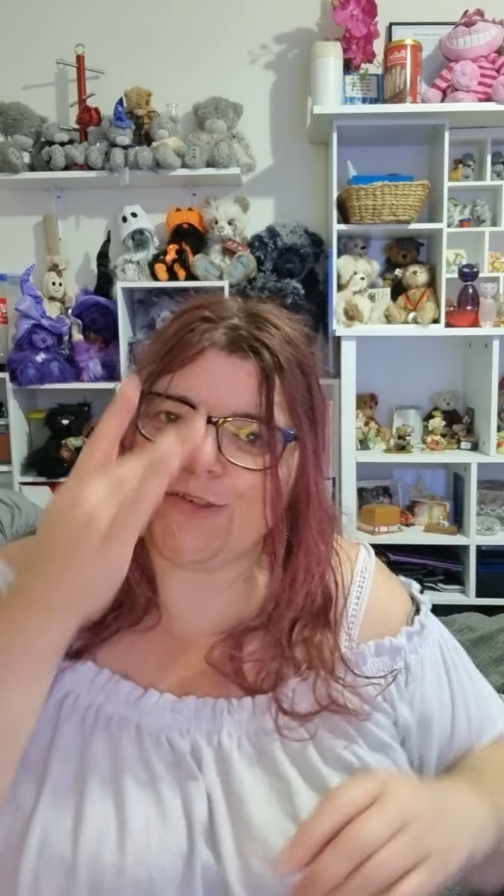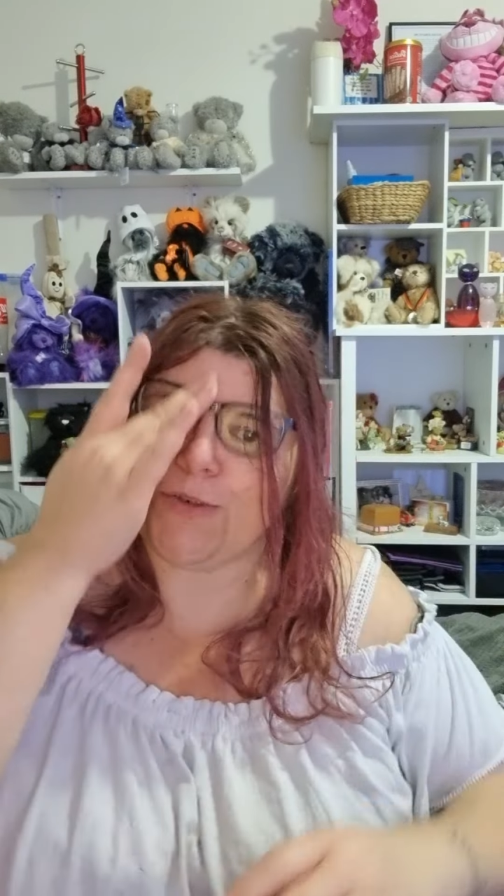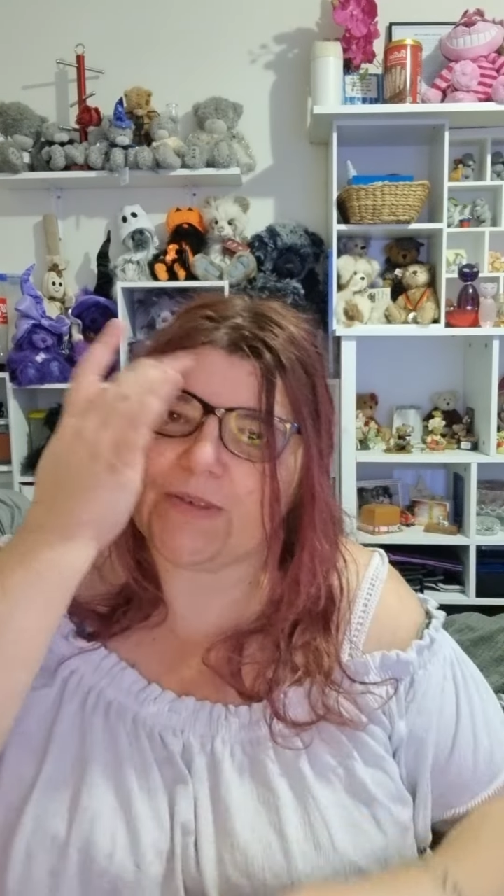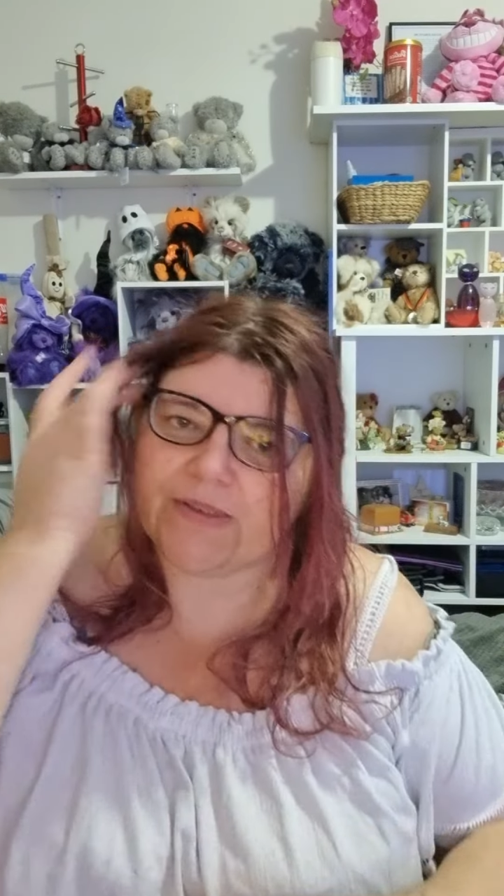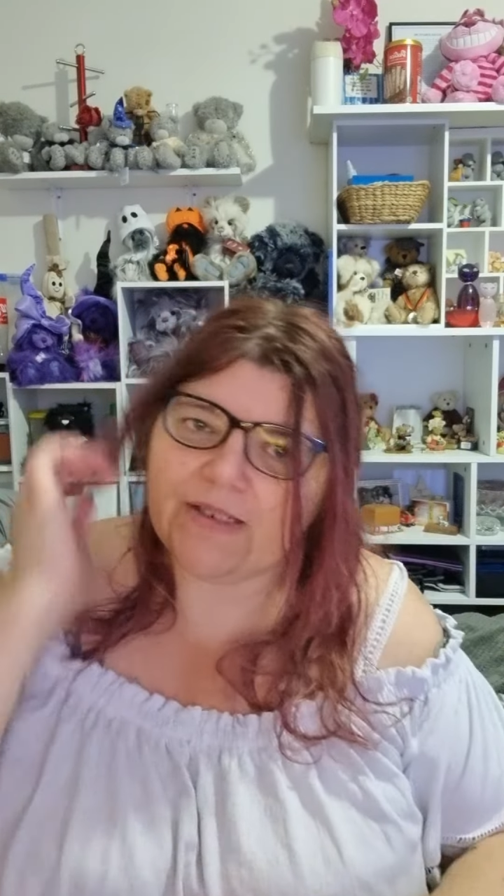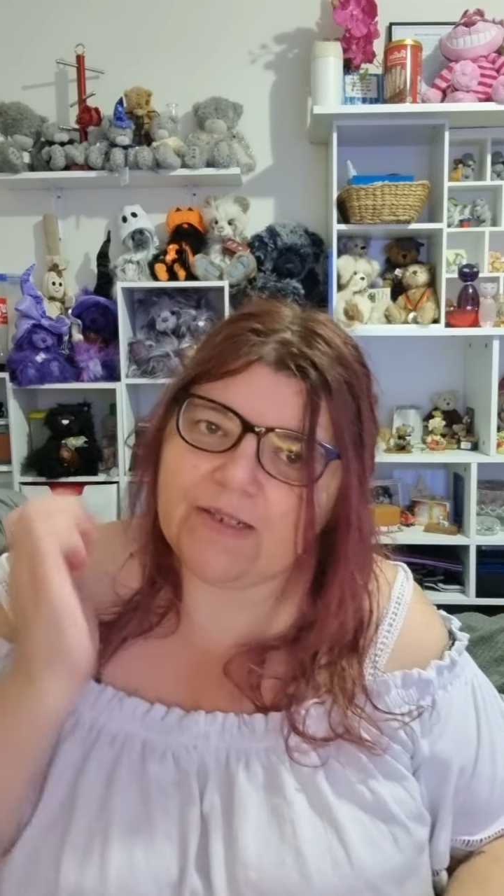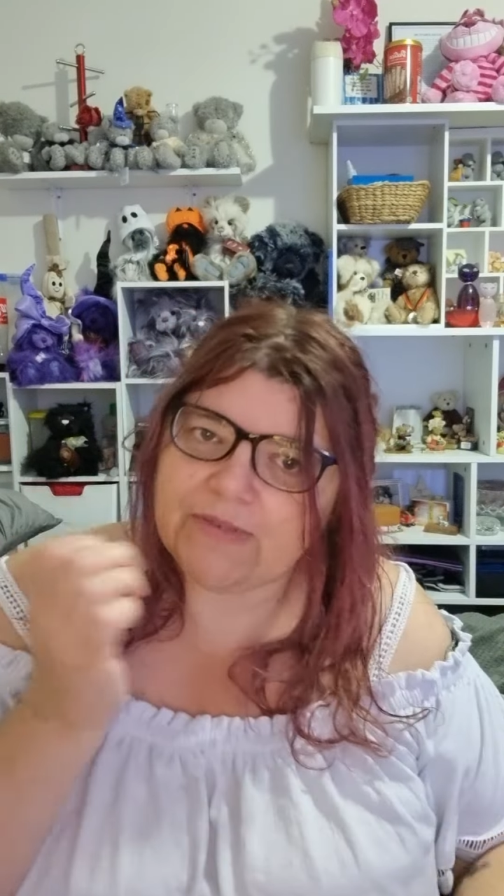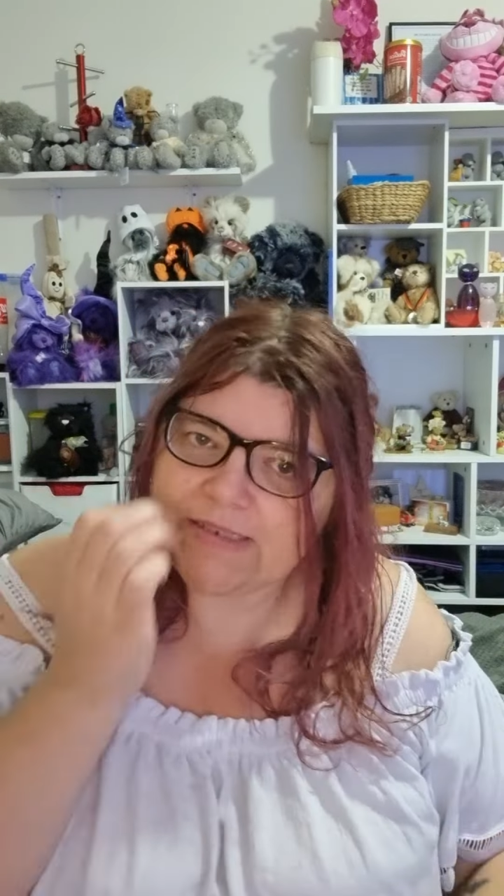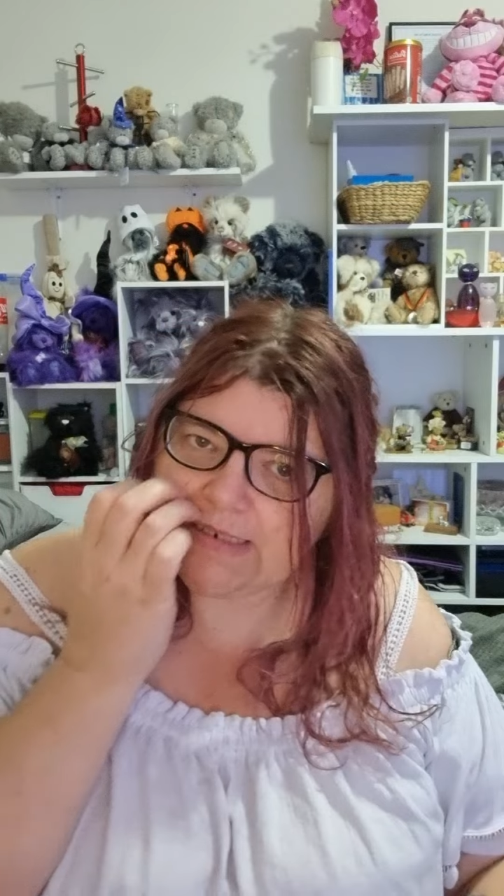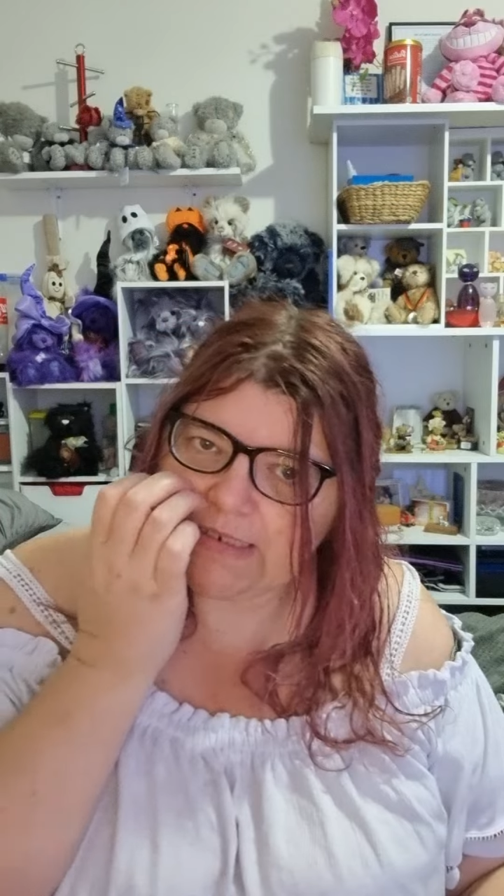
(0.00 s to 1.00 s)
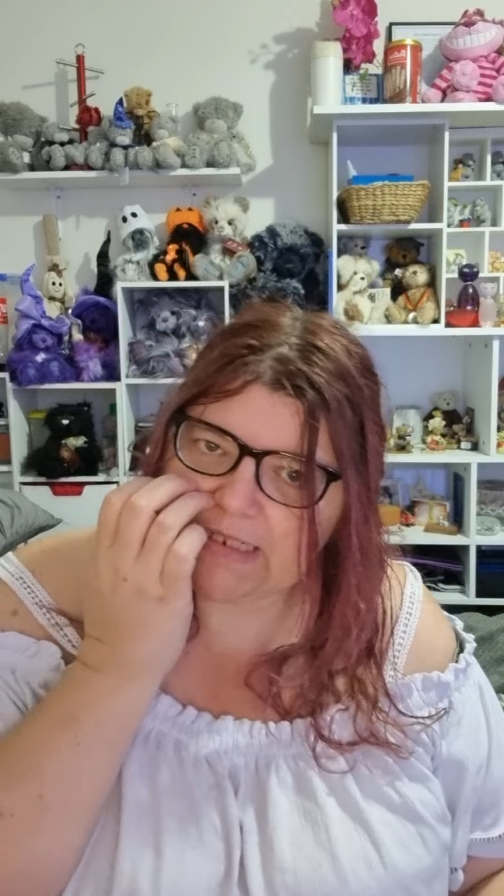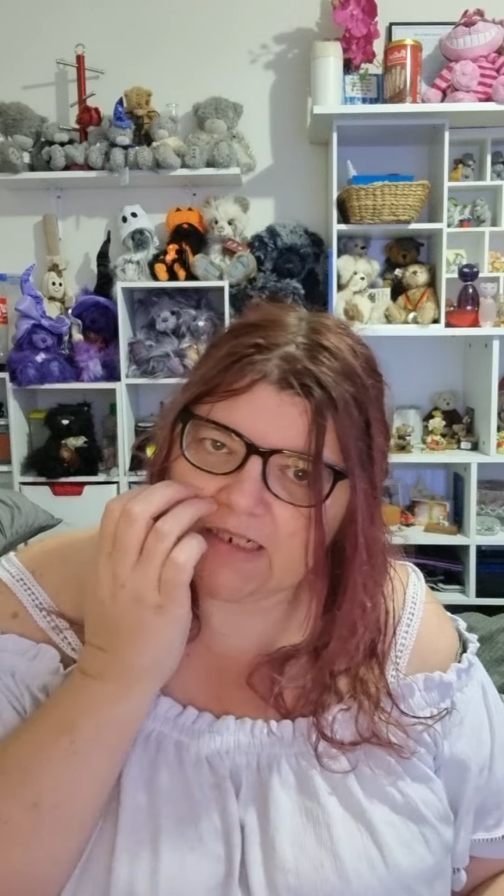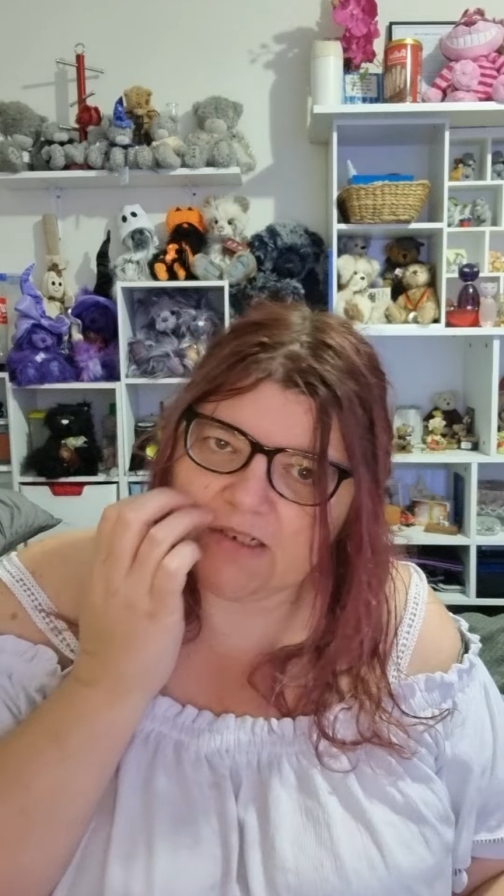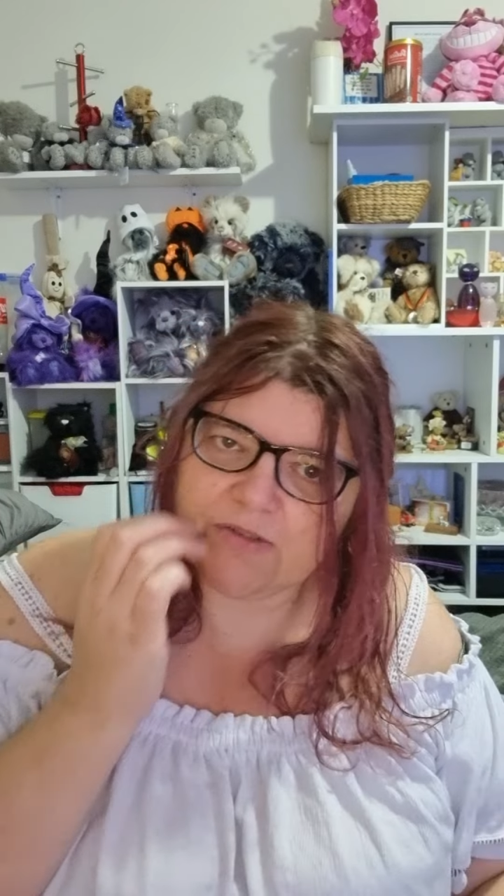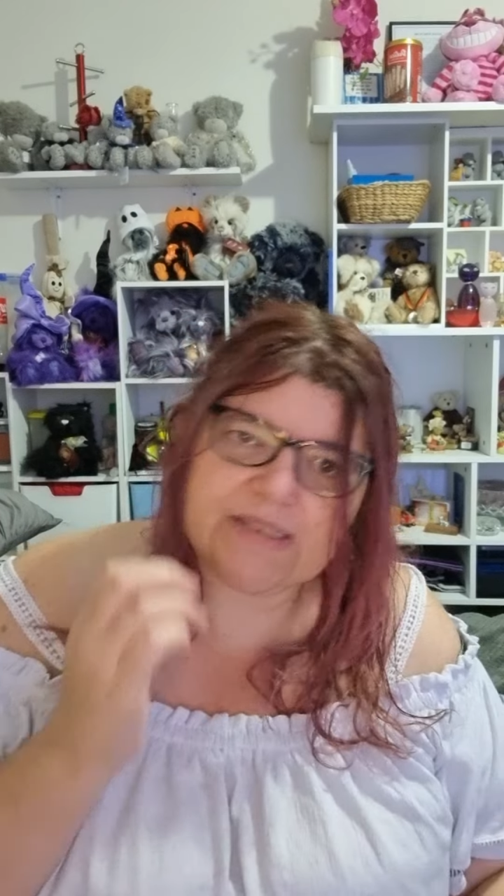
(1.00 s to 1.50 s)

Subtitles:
Judith Livingston in New